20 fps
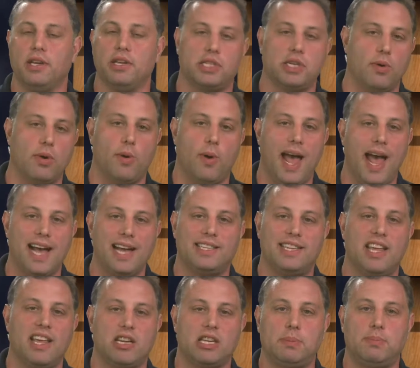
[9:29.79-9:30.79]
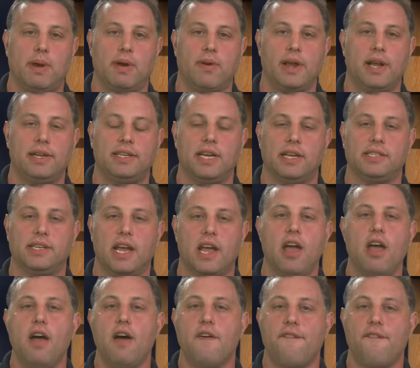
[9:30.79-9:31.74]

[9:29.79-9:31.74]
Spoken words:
someone who has the experience as a